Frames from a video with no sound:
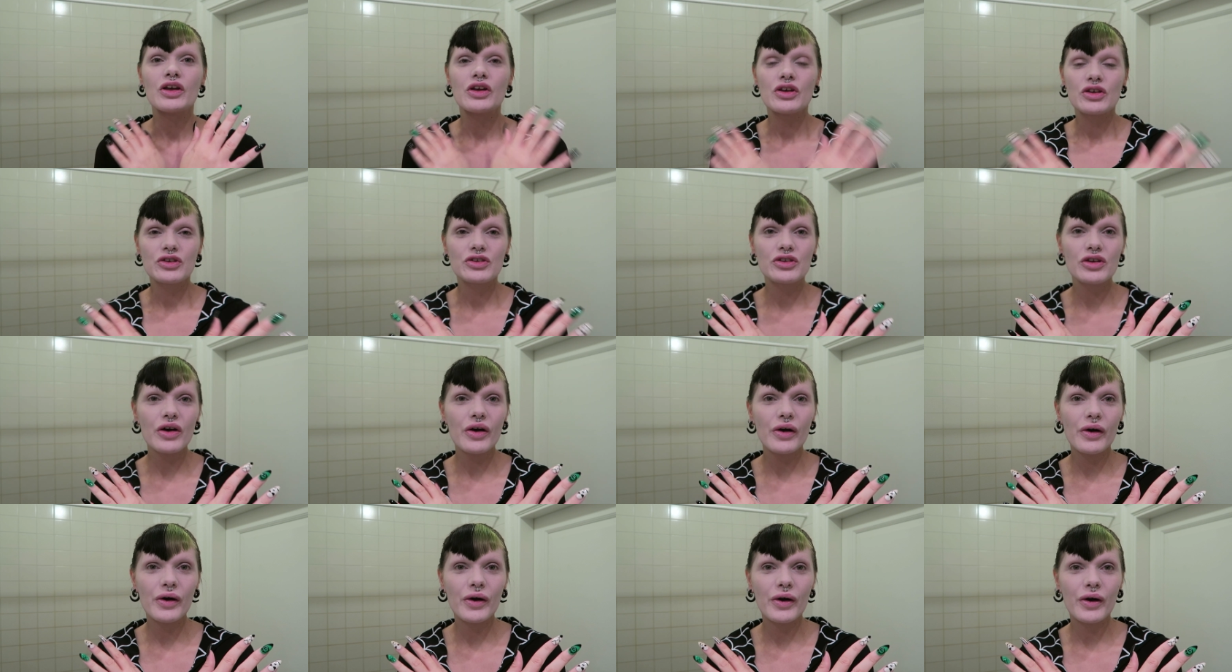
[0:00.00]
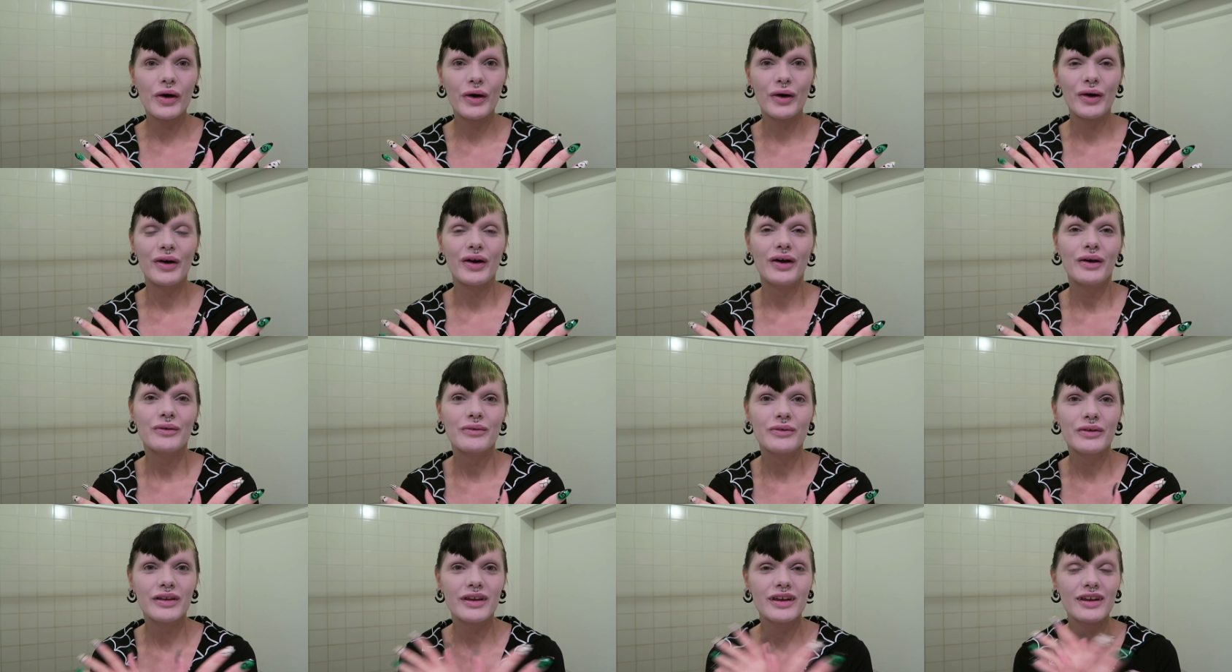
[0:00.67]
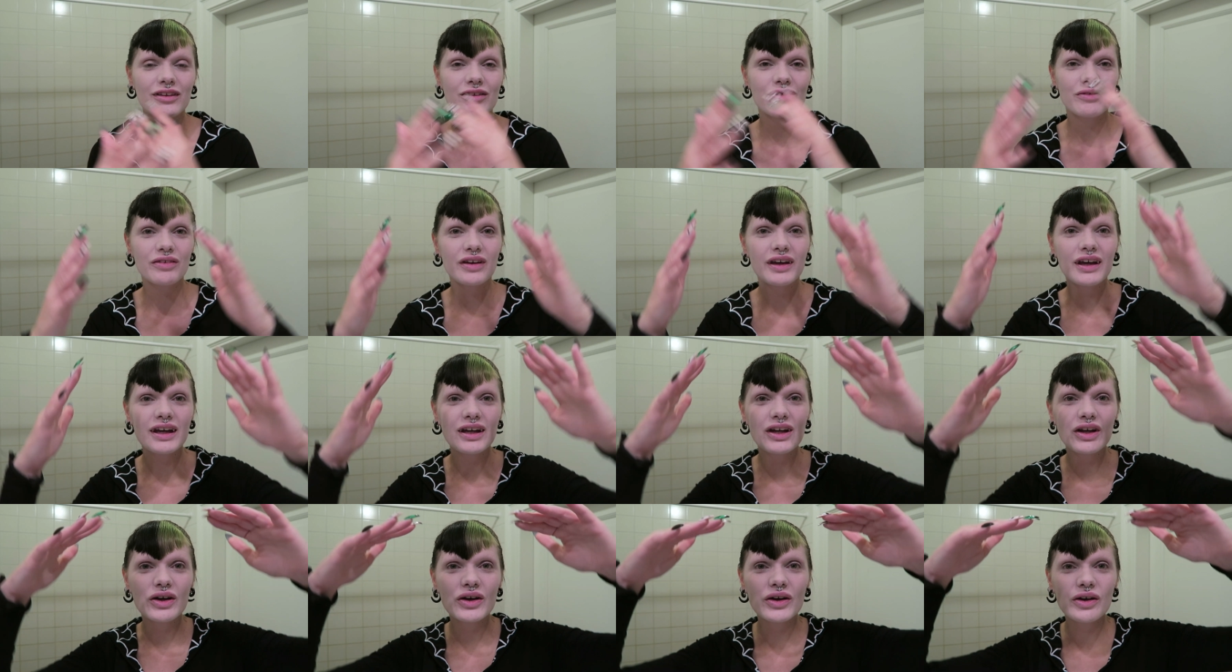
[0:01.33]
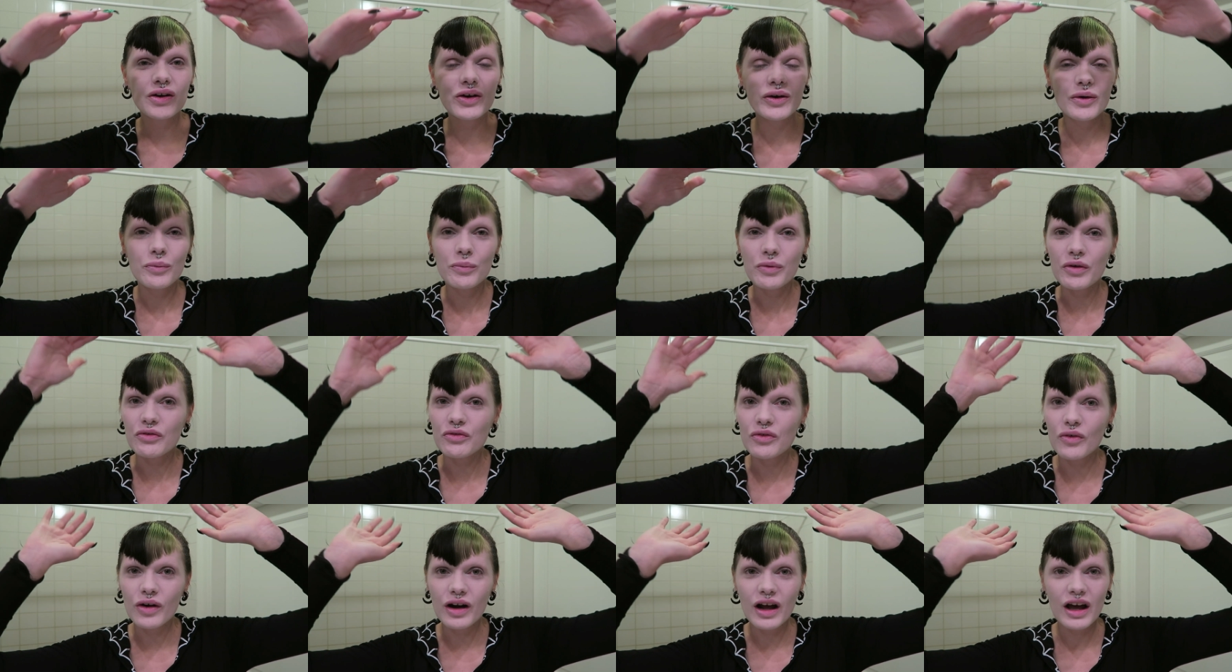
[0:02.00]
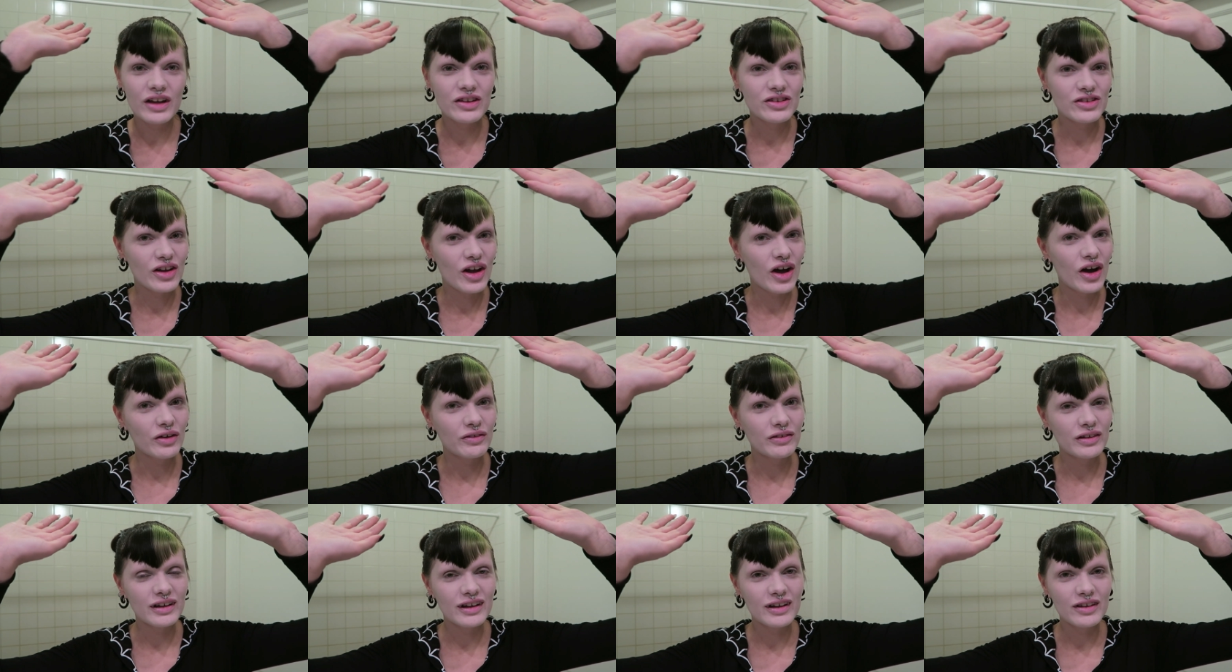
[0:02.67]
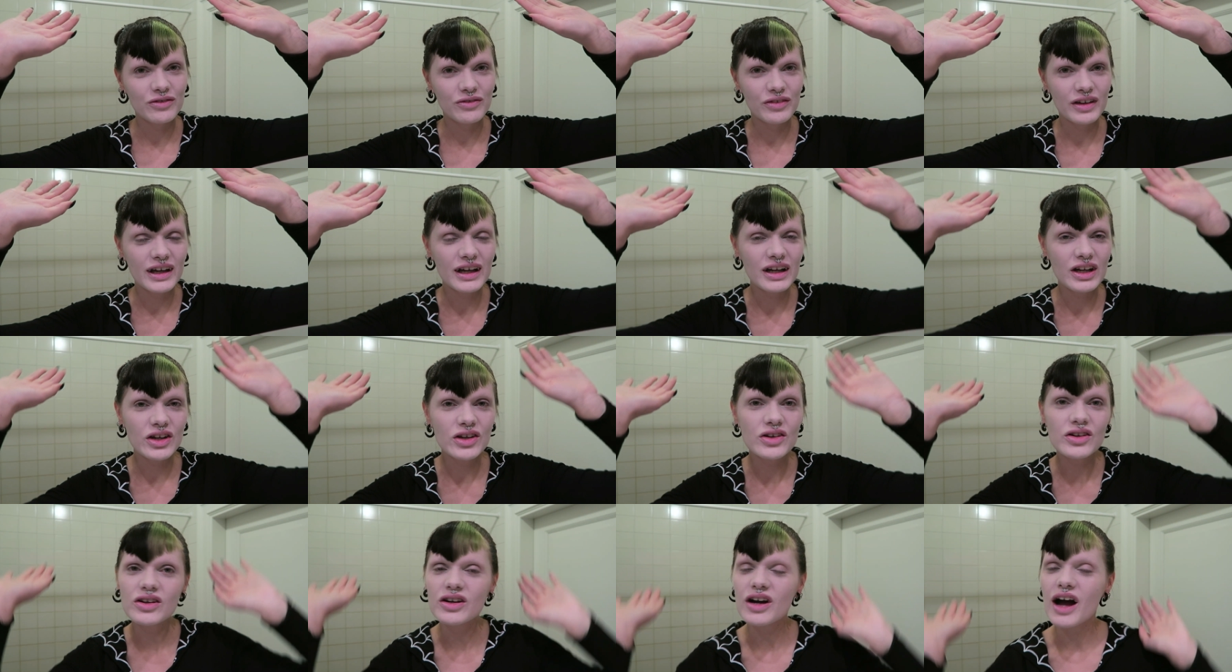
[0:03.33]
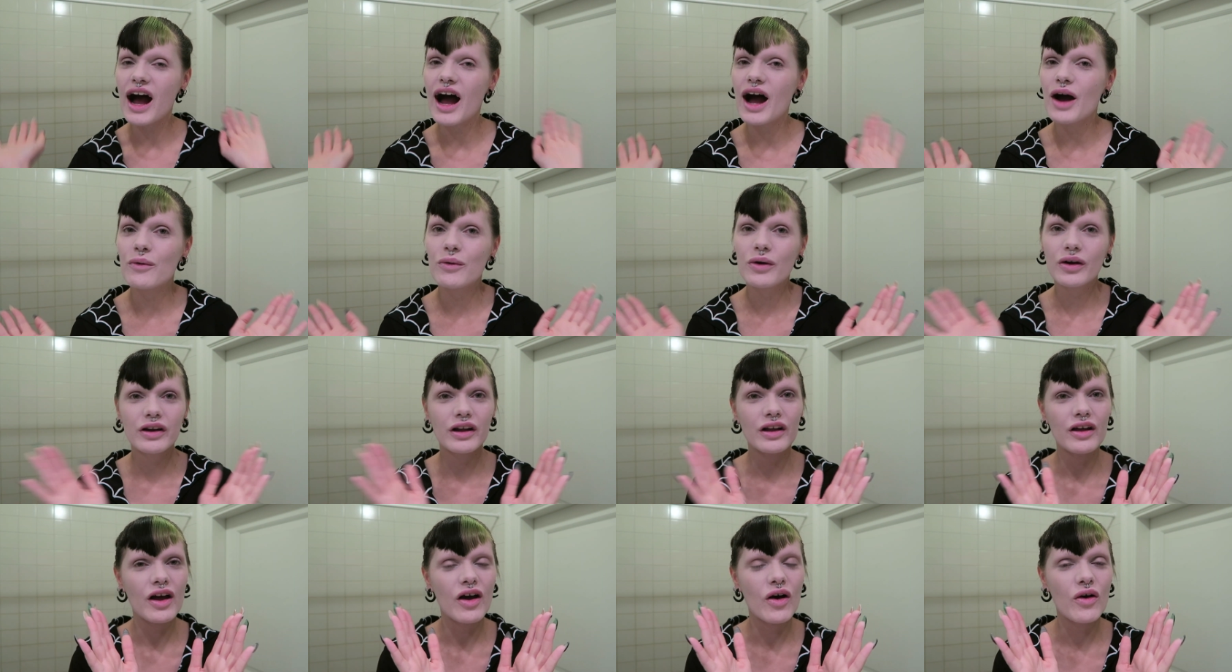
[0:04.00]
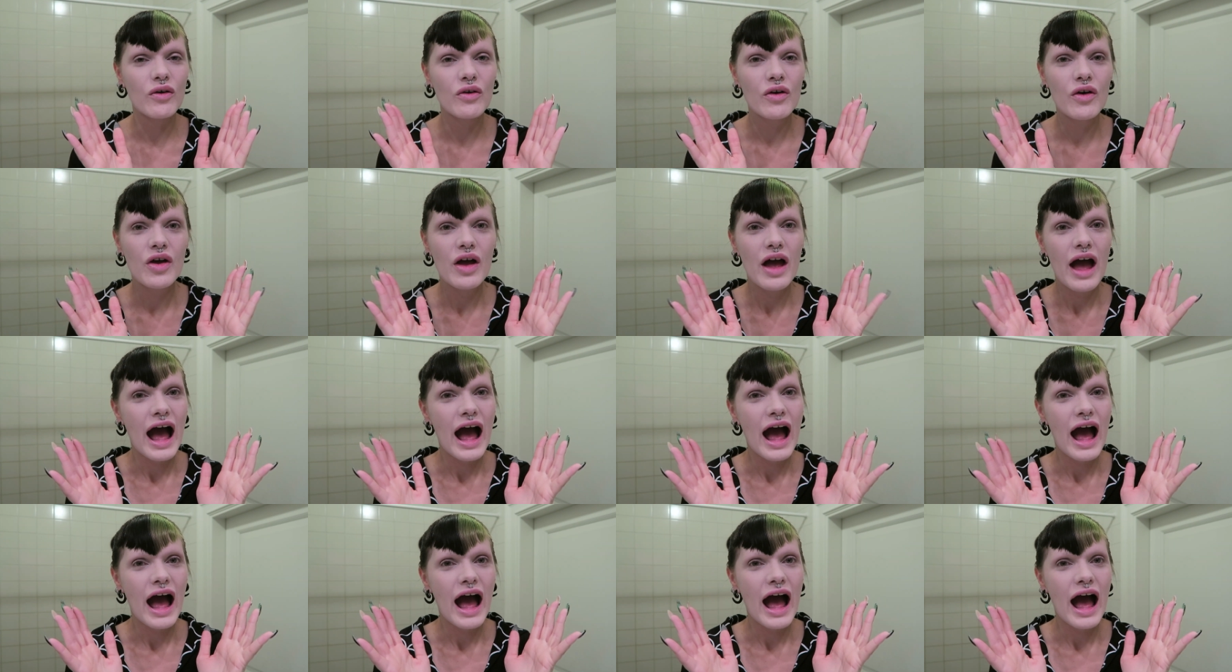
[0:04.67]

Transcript: So with this video, before I start with this video, I wanna,